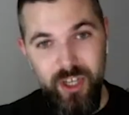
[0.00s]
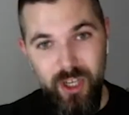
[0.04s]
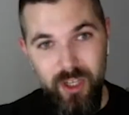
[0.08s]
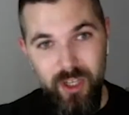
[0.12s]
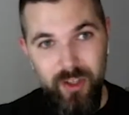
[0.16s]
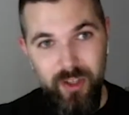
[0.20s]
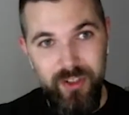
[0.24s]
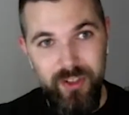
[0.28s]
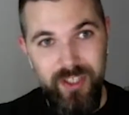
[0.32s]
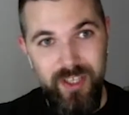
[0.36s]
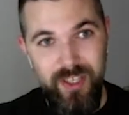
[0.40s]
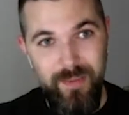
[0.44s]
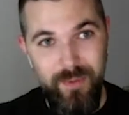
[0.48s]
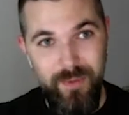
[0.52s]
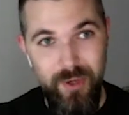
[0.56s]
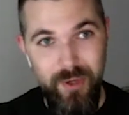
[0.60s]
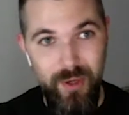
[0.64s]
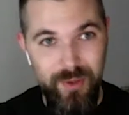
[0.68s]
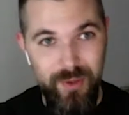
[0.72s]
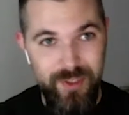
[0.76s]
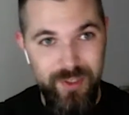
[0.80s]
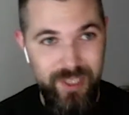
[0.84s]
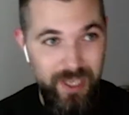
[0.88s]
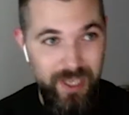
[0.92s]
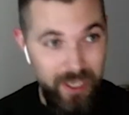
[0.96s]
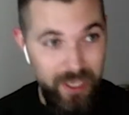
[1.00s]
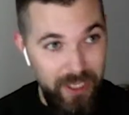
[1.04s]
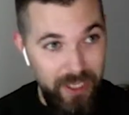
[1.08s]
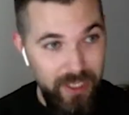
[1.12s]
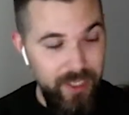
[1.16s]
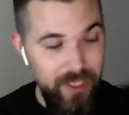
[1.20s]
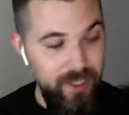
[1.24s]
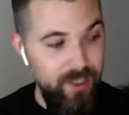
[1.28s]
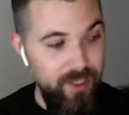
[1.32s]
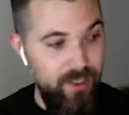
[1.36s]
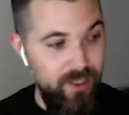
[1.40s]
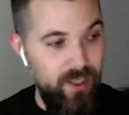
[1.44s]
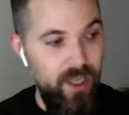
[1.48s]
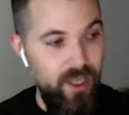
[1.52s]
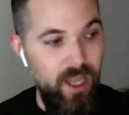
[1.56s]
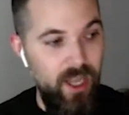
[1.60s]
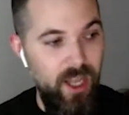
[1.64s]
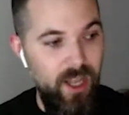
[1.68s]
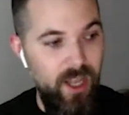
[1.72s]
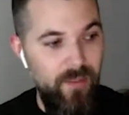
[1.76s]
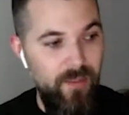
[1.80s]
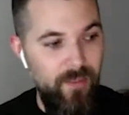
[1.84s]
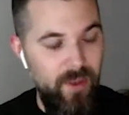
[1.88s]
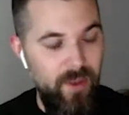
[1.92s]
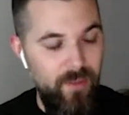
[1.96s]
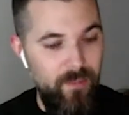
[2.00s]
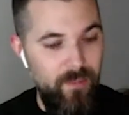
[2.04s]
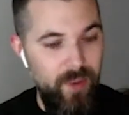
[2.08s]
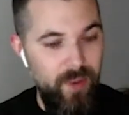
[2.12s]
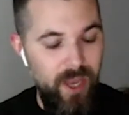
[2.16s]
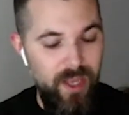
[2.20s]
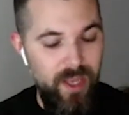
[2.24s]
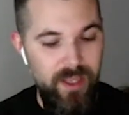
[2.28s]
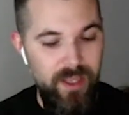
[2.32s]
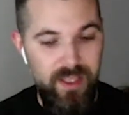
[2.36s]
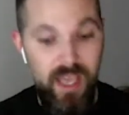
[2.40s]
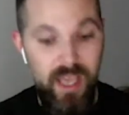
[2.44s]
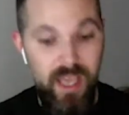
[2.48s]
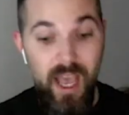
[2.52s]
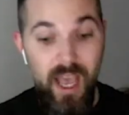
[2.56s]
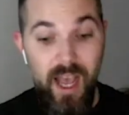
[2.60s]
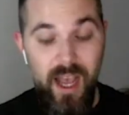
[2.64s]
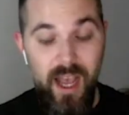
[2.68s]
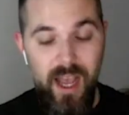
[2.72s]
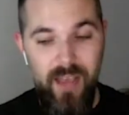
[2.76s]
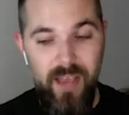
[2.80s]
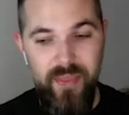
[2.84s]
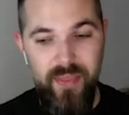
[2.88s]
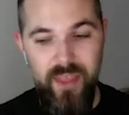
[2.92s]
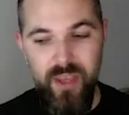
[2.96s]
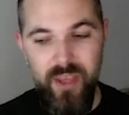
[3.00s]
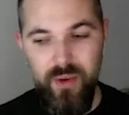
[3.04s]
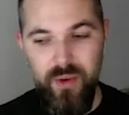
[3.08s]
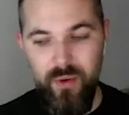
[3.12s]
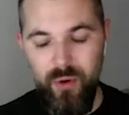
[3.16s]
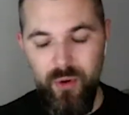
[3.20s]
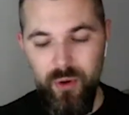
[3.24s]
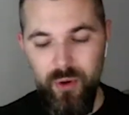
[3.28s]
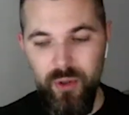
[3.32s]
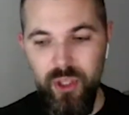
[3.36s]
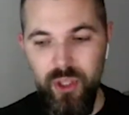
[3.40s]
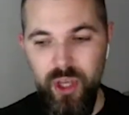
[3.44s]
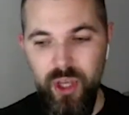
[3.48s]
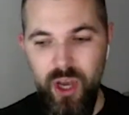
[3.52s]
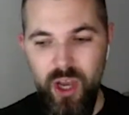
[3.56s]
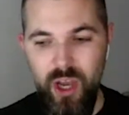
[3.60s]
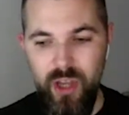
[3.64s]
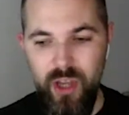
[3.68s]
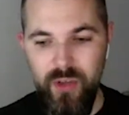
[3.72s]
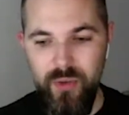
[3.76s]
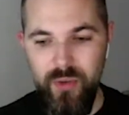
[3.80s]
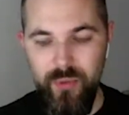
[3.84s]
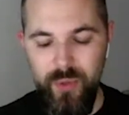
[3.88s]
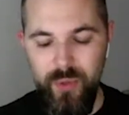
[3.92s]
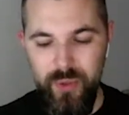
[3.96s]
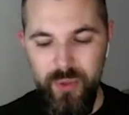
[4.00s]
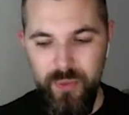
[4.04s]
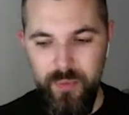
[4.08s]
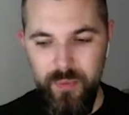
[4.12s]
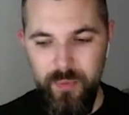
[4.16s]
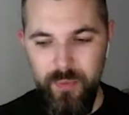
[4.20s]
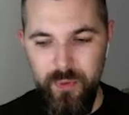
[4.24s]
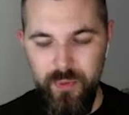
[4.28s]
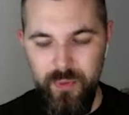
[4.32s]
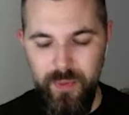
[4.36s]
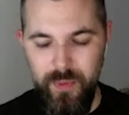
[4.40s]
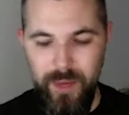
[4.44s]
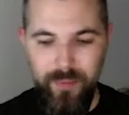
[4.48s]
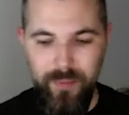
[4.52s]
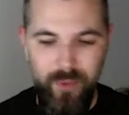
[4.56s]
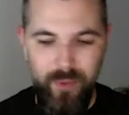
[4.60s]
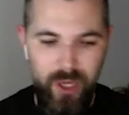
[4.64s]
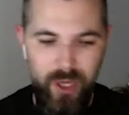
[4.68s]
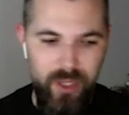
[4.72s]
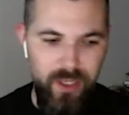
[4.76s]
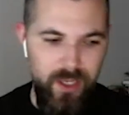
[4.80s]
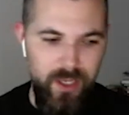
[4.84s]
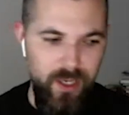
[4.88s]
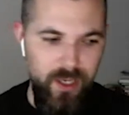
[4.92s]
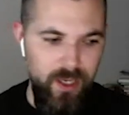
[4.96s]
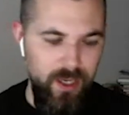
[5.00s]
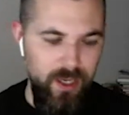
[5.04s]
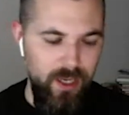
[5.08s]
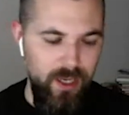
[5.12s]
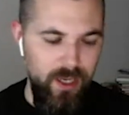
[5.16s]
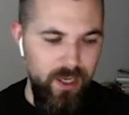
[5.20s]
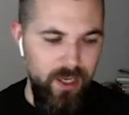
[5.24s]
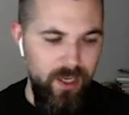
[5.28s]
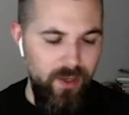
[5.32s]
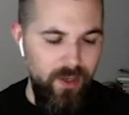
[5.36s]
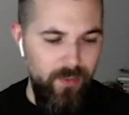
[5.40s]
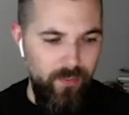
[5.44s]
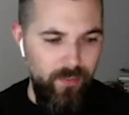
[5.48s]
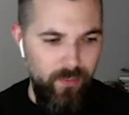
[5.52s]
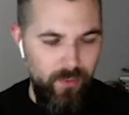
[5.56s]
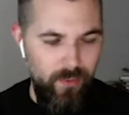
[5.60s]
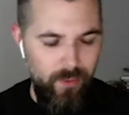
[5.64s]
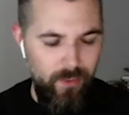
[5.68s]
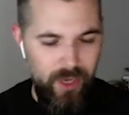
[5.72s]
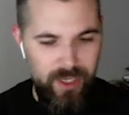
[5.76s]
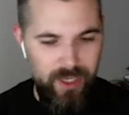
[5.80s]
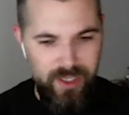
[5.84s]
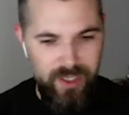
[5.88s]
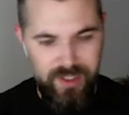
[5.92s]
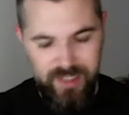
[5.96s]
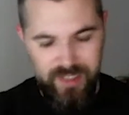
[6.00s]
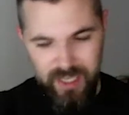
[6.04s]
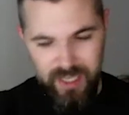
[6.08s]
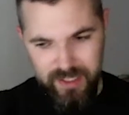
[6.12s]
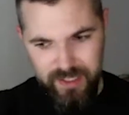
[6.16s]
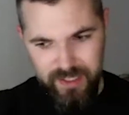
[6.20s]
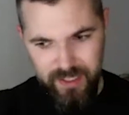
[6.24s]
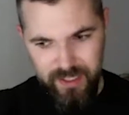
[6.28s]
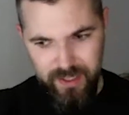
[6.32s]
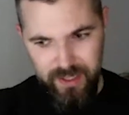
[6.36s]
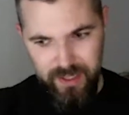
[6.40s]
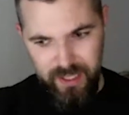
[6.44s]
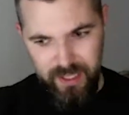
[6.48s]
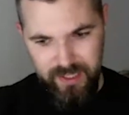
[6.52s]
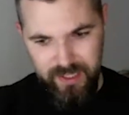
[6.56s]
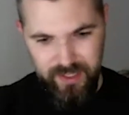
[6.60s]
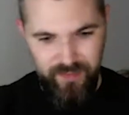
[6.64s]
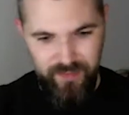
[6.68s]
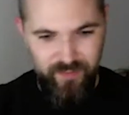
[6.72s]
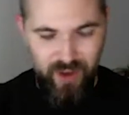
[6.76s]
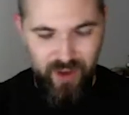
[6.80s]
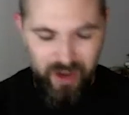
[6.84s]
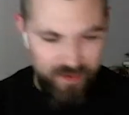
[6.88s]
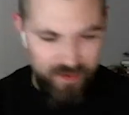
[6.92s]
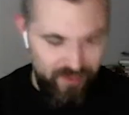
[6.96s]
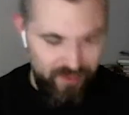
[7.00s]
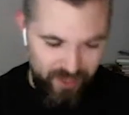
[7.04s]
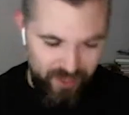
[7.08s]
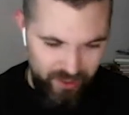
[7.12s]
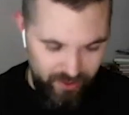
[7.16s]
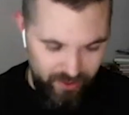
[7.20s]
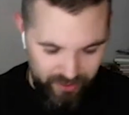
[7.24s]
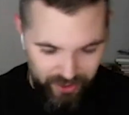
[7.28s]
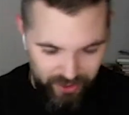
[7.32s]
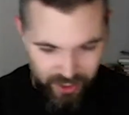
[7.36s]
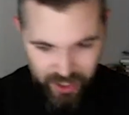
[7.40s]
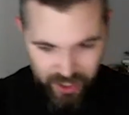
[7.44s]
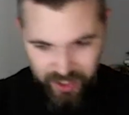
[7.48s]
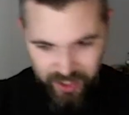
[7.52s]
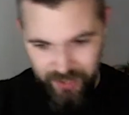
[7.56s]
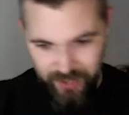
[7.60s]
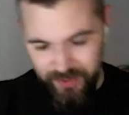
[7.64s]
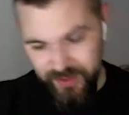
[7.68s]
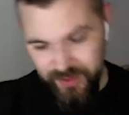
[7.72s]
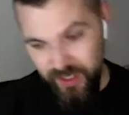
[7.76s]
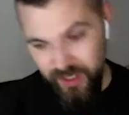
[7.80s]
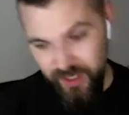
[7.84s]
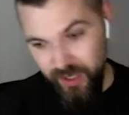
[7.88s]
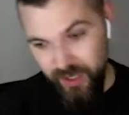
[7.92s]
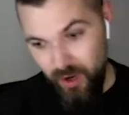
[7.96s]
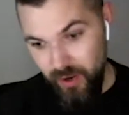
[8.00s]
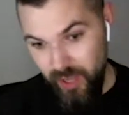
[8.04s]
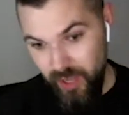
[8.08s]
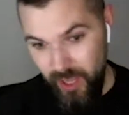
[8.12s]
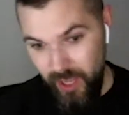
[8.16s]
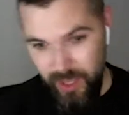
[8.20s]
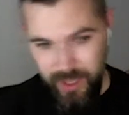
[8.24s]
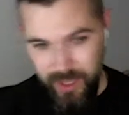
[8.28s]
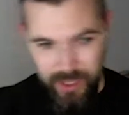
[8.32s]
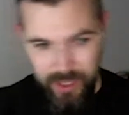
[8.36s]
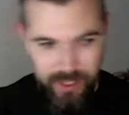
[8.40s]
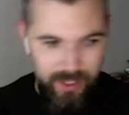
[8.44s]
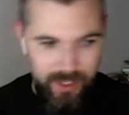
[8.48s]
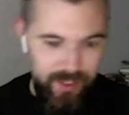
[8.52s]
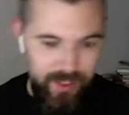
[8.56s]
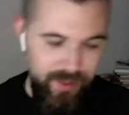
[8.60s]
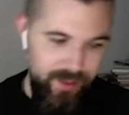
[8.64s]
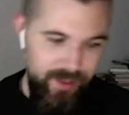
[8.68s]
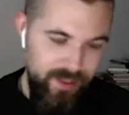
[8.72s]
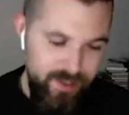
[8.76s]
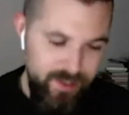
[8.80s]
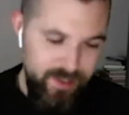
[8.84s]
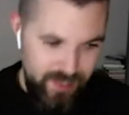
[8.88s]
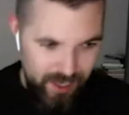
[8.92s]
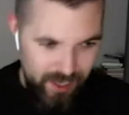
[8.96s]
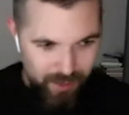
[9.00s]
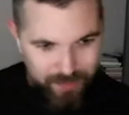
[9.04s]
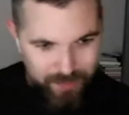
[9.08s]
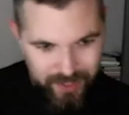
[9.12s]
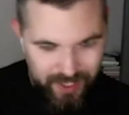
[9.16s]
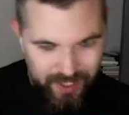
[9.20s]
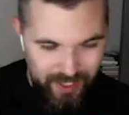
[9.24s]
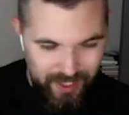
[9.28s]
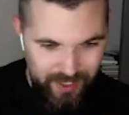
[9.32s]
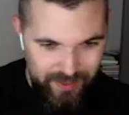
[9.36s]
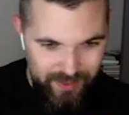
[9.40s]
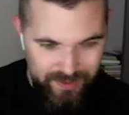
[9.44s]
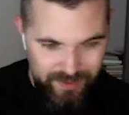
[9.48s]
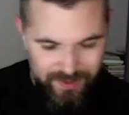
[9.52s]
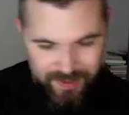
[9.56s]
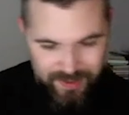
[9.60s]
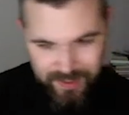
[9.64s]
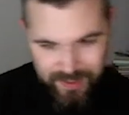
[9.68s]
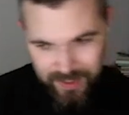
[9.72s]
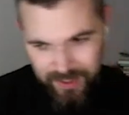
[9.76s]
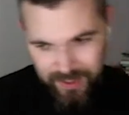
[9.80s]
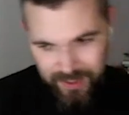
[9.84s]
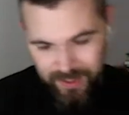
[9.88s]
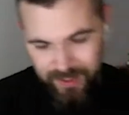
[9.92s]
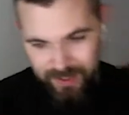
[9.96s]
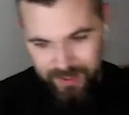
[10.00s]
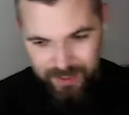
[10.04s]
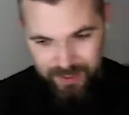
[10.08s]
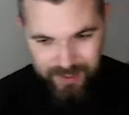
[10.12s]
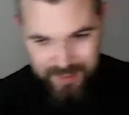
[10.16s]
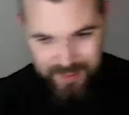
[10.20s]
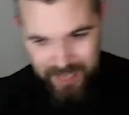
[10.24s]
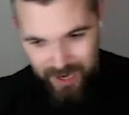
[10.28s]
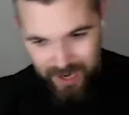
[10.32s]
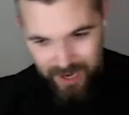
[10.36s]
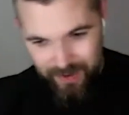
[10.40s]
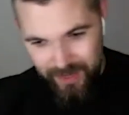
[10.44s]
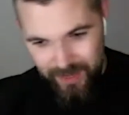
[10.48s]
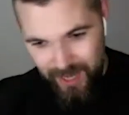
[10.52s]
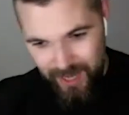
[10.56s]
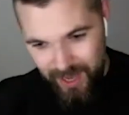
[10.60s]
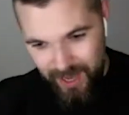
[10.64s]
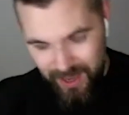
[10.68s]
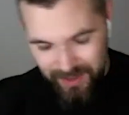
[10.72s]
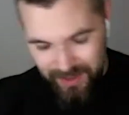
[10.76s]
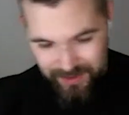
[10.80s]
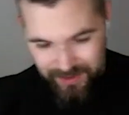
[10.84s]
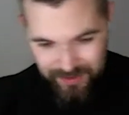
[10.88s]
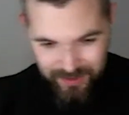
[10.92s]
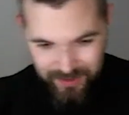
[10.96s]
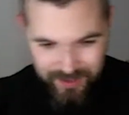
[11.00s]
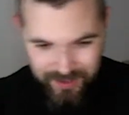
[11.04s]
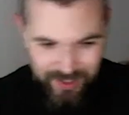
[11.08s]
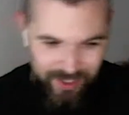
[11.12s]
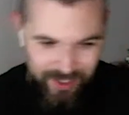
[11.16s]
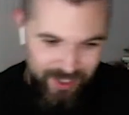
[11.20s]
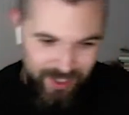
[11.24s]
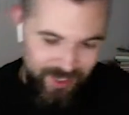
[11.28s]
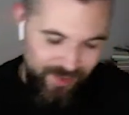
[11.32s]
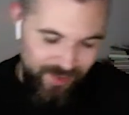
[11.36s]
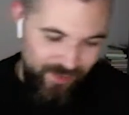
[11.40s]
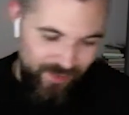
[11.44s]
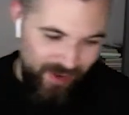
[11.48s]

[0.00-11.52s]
image called Hypnosa. But yeah, I think early on with my brother, in discussing things like very, very early on, it was like, okay, this is how it begins, this is how it ends.